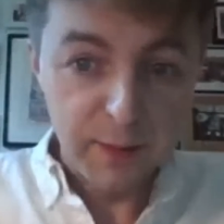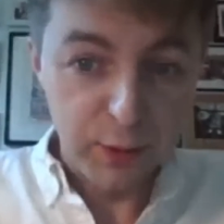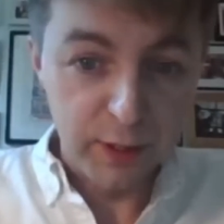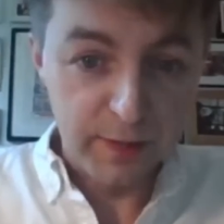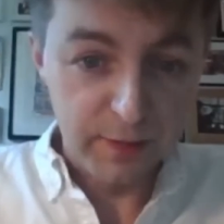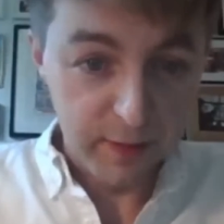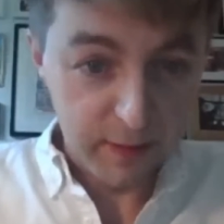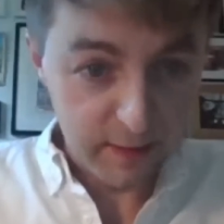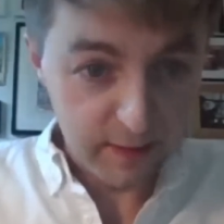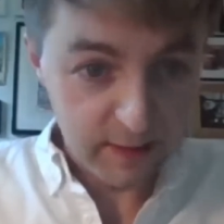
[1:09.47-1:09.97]
he's
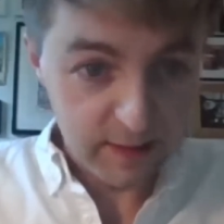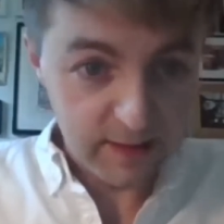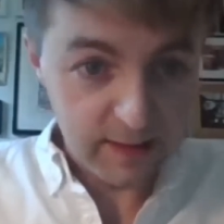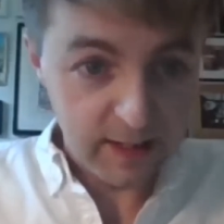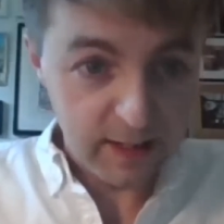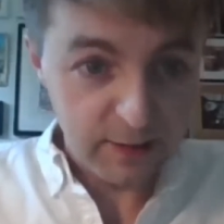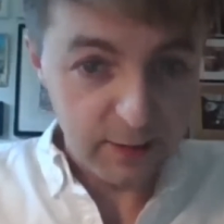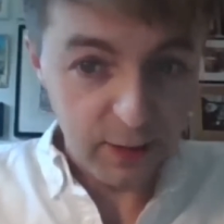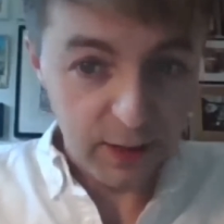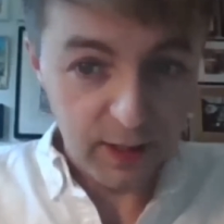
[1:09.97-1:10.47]
previously
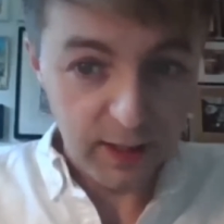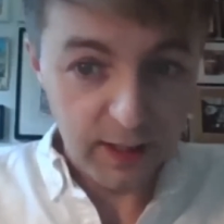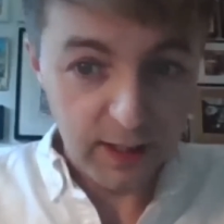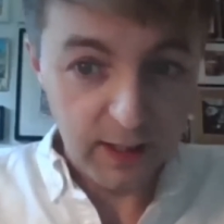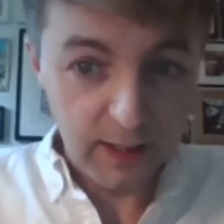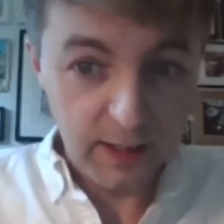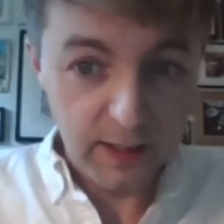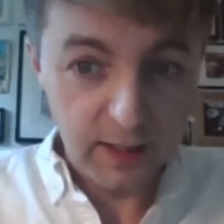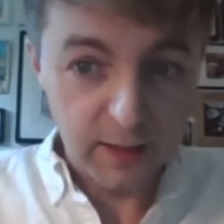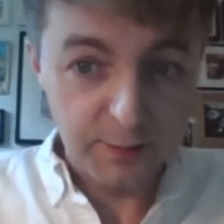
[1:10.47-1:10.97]
said that
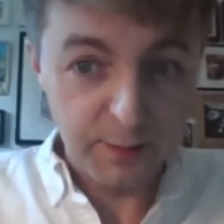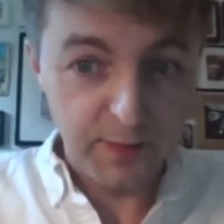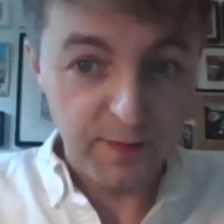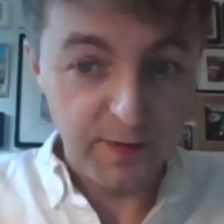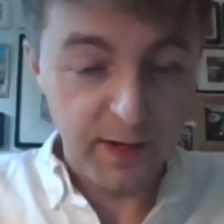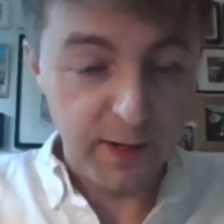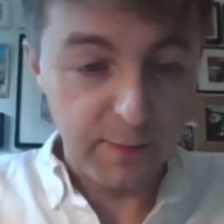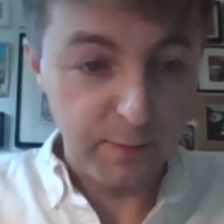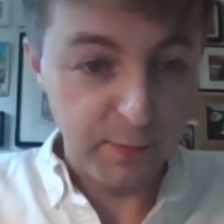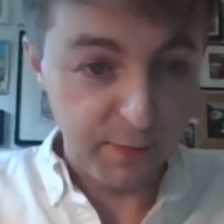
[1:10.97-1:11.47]
he has
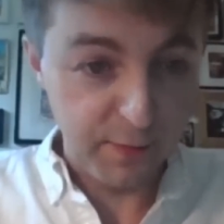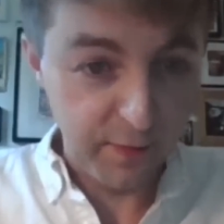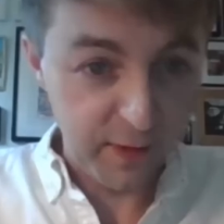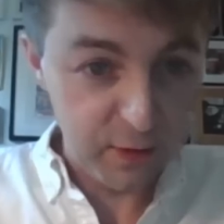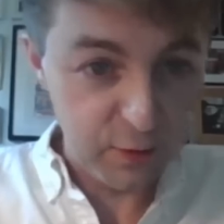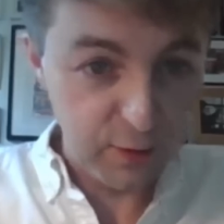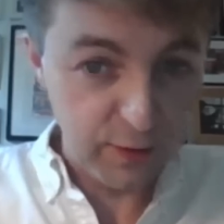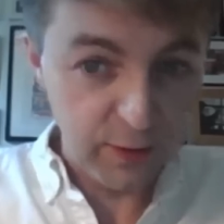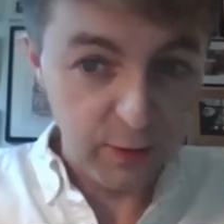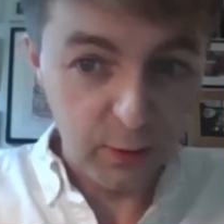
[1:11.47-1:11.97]
behaved
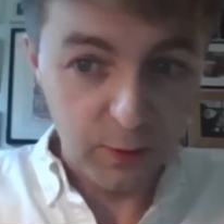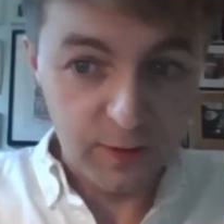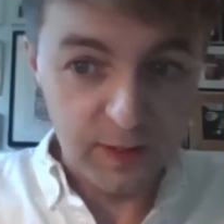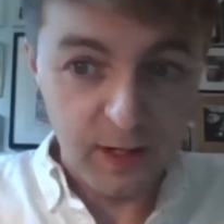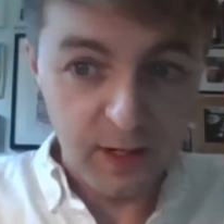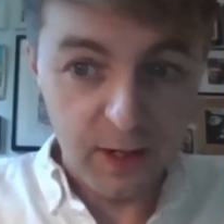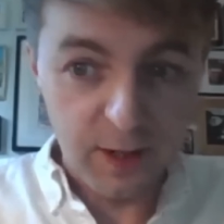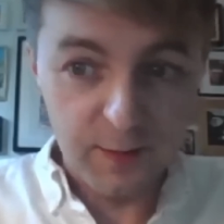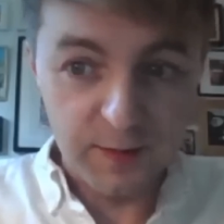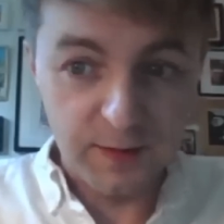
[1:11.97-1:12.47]
professionally at all
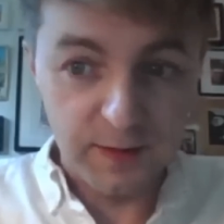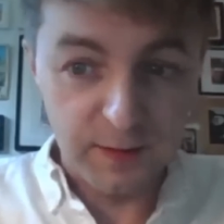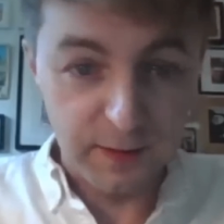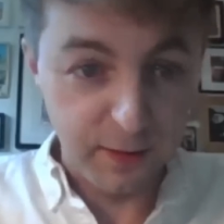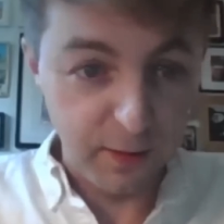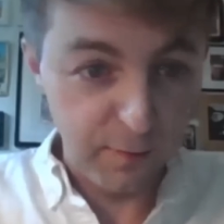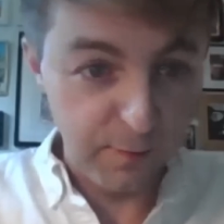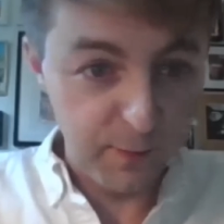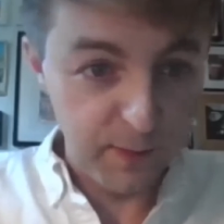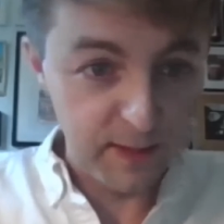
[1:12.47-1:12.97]
times and that
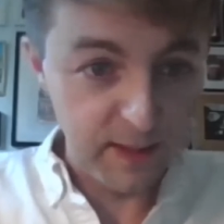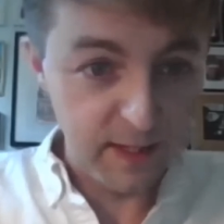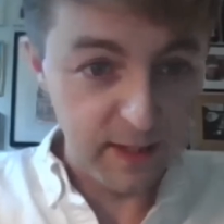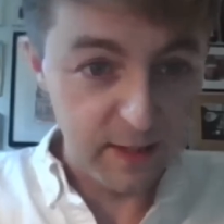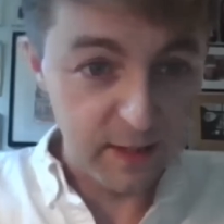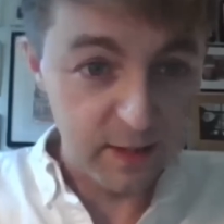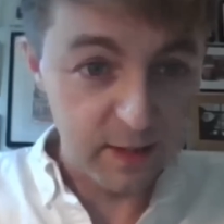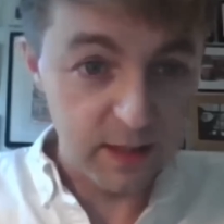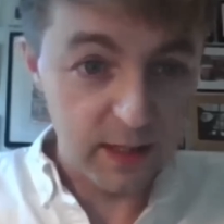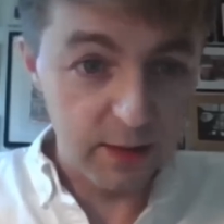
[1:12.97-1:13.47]
the government
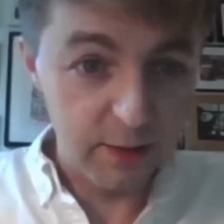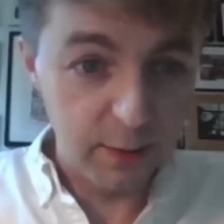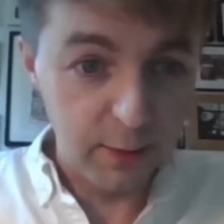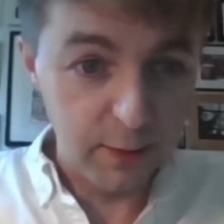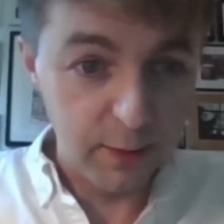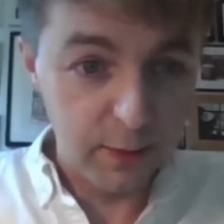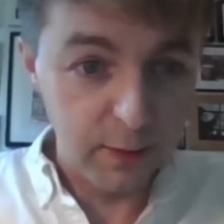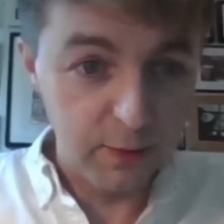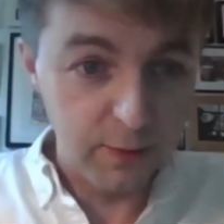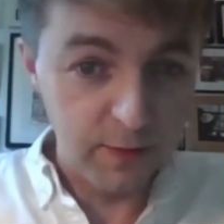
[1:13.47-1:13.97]
takes a
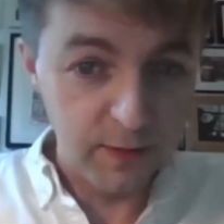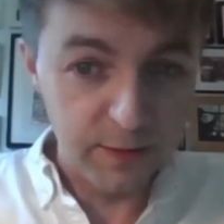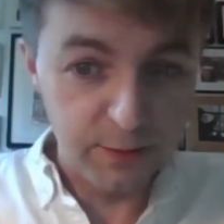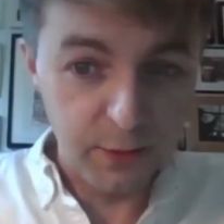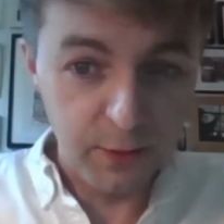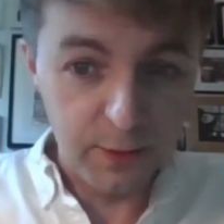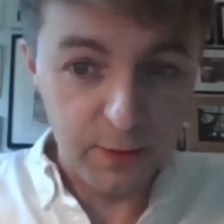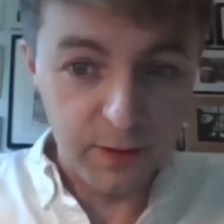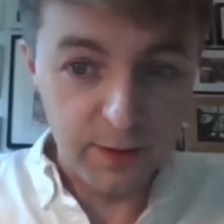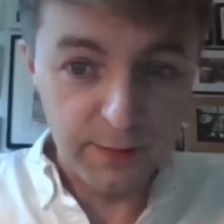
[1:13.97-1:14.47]
zero tolerance
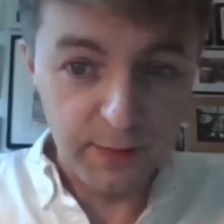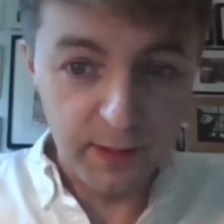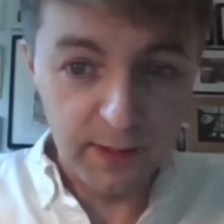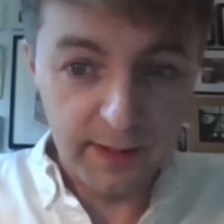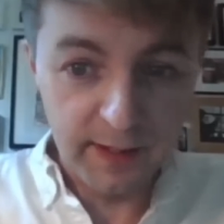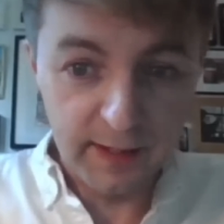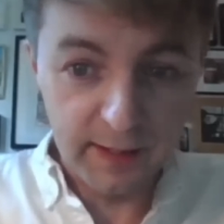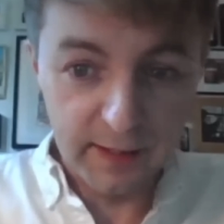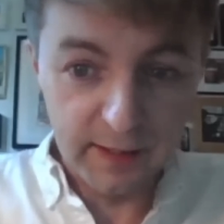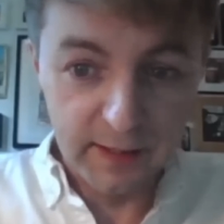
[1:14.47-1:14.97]
approach to
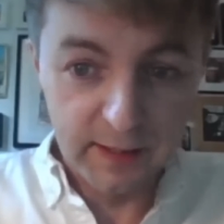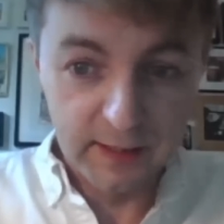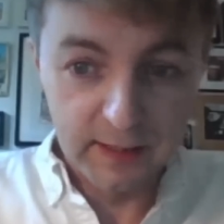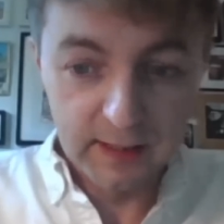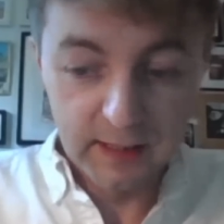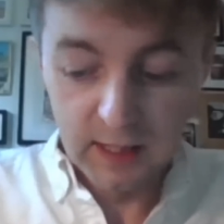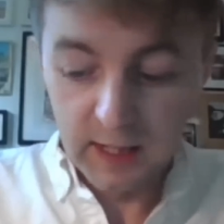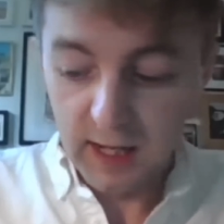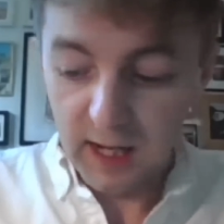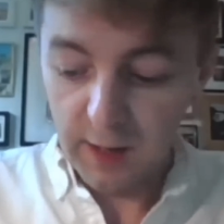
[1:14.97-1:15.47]
bullying.
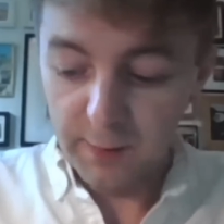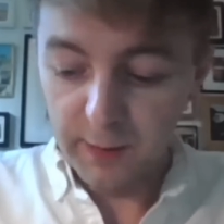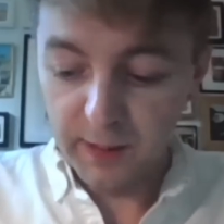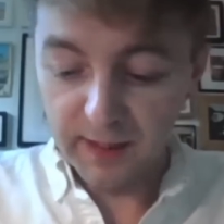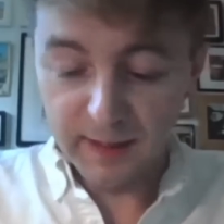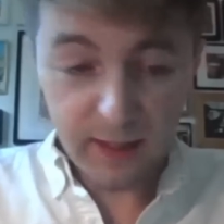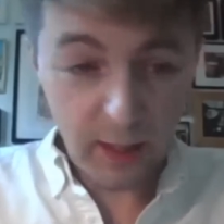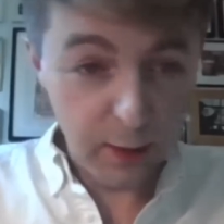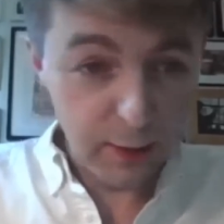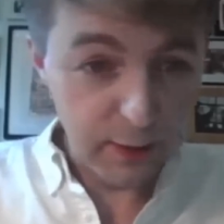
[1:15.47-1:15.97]
I mean, in